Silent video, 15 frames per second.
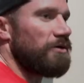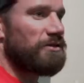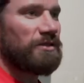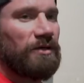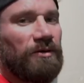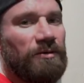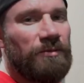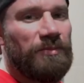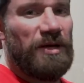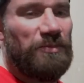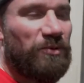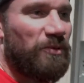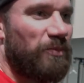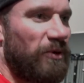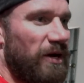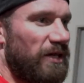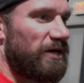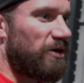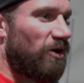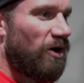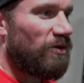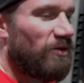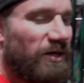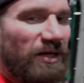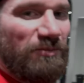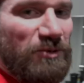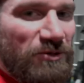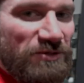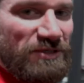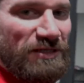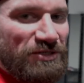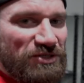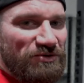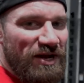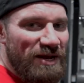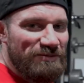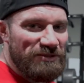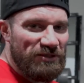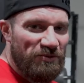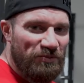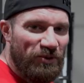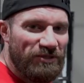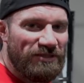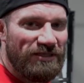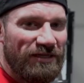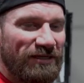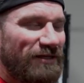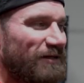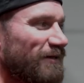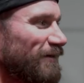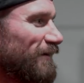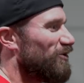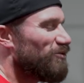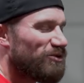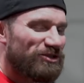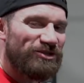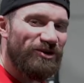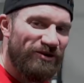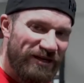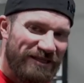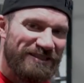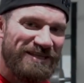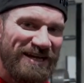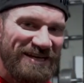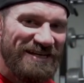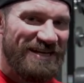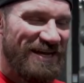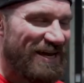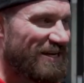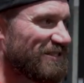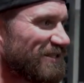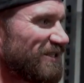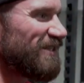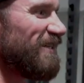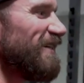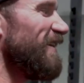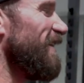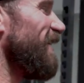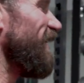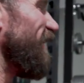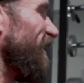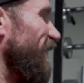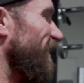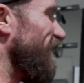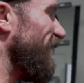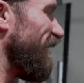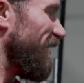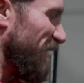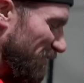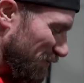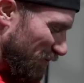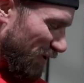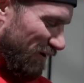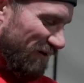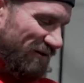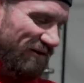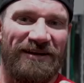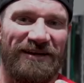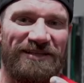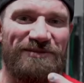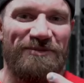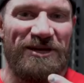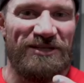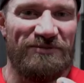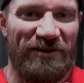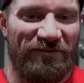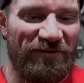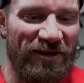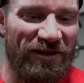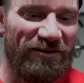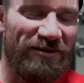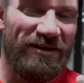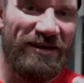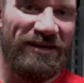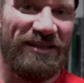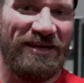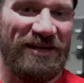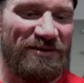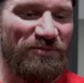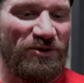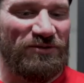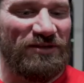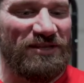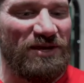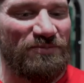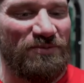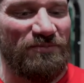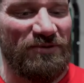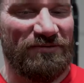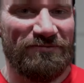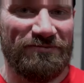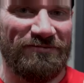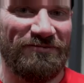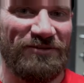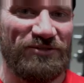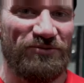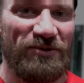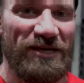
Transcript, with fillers: Also, people are probably like, oh, look at him using his straps, little pussy. To a certain extent, yes uh, but I smashed my finger. I think I broke the tip of it this